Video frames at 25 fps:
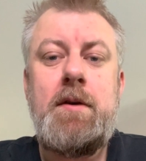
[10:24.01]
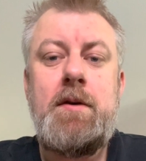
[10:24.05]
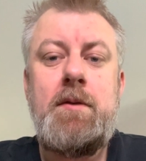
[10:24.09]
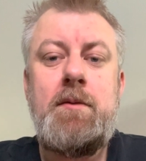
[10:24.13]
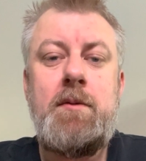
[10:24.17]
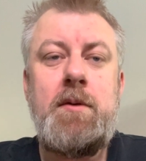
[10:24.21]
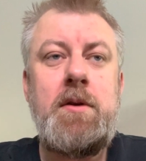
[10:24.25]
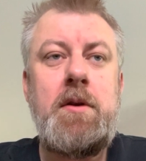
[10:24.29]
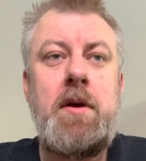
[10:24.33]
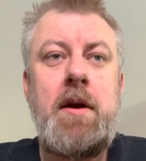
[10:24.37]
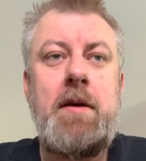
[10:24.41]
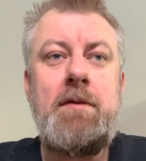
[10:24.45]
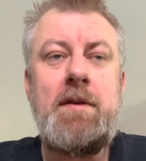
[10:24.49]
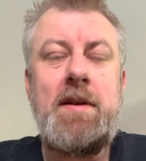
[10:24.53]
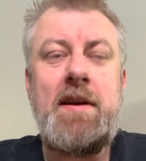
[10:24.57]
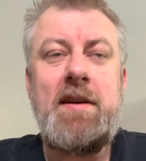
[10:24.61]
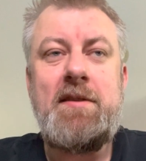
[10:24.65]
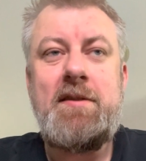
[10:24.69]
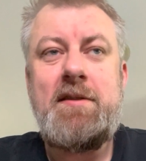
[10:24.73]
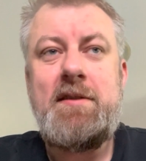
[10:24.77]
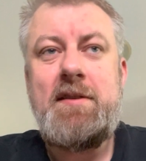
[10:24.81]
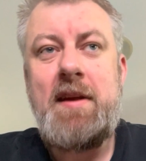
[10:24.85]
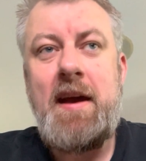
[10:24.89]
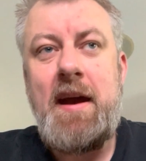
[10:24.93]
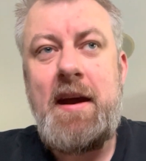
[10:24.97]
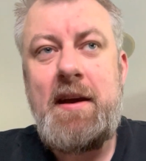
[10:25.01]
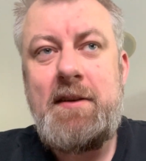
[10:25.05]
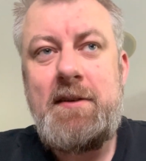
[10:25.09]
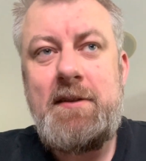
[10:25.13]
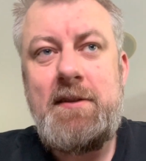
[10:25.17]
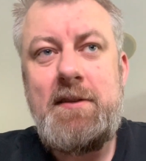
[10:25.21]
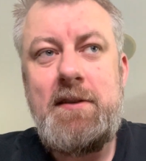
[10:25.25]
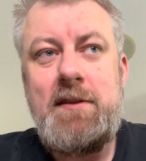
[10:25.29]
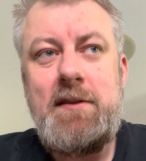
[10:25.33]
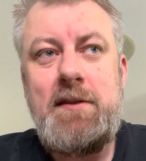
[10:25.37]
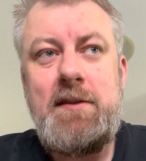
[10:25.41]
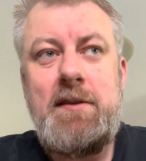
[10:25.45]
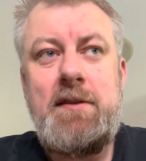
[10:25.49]
We don't have less
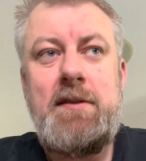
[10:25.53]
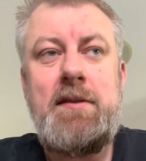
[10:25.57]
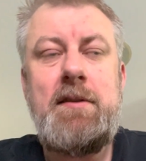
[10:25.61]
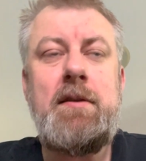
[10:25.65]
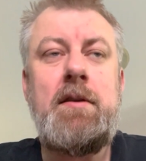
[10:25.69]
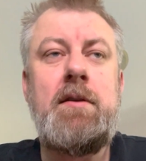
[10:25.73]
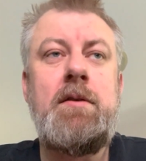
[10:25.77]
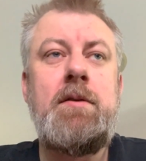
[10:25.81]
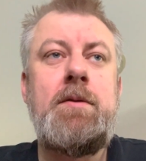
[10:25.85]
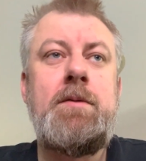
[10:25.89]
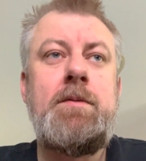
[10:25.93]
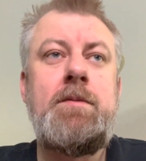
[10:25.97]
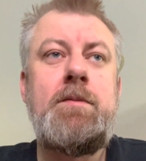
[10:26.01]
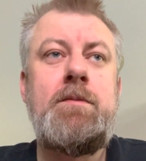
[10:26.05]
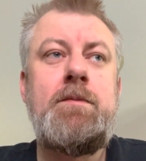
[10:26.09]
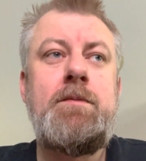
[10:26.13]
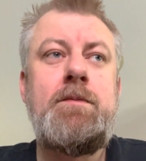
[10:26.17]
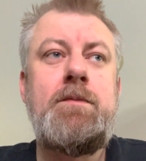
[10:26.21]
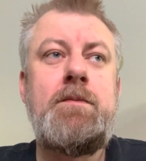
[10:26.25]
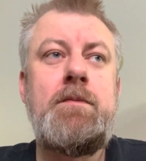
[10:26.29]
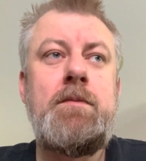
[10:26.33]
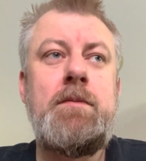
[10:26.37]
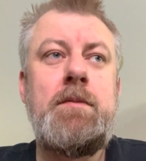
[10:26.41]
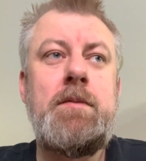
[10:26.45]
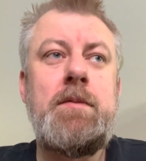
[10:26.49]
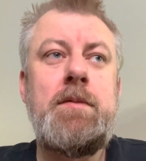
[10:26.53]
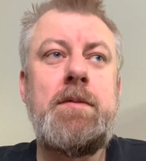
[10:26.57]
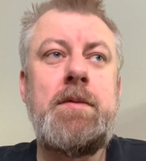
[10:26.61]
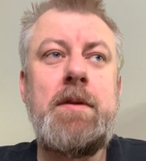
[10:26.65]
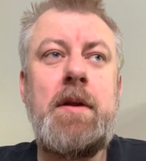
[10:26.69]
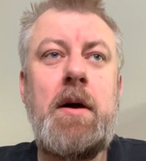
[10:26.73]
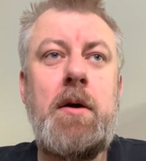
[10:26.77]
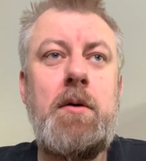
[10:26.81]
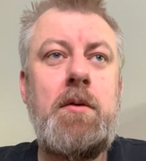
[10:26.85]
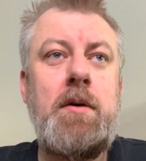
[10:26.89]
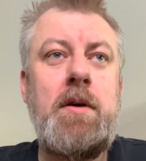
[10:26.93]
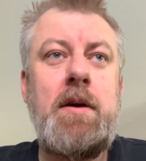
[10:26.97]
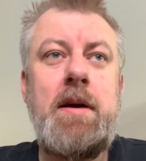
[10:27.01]
taxes,
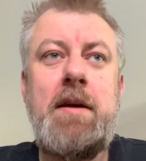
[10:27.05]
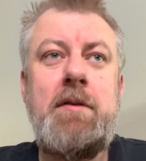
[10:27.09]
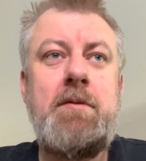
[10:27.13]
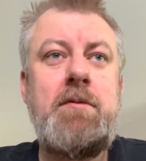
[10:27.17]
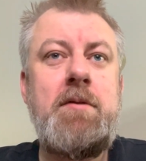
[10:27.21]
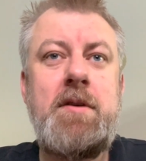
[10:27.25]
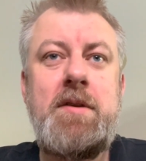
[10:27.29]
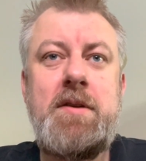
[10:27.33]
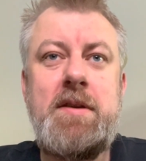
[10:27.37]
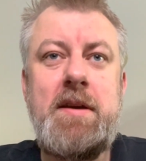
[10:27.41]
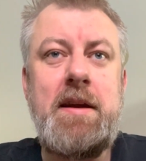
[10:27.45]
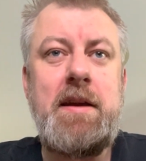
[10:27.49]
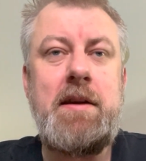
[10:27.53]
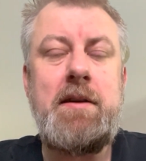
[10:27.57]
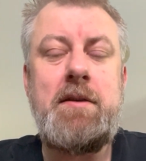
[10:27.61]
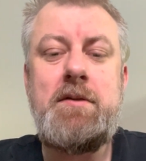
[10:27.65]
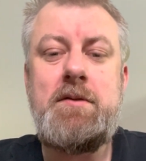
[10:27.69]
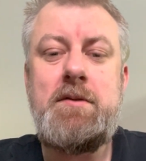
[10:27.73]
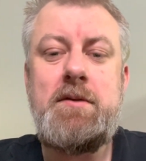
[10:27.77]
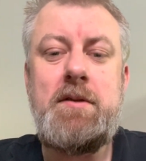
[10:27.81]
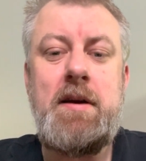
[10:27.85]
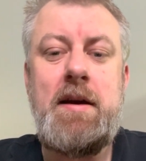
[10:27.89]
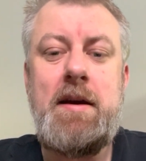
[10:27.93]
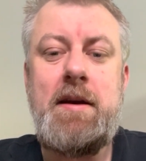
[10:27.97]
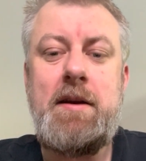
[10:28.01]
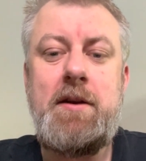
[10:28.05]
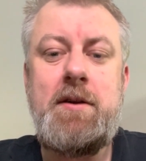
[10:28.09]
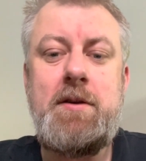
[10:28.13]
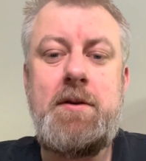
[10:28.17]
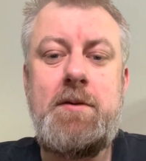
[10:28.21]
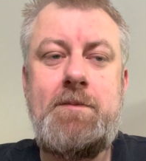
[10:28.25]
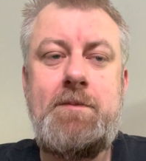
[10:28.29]
lower everything. And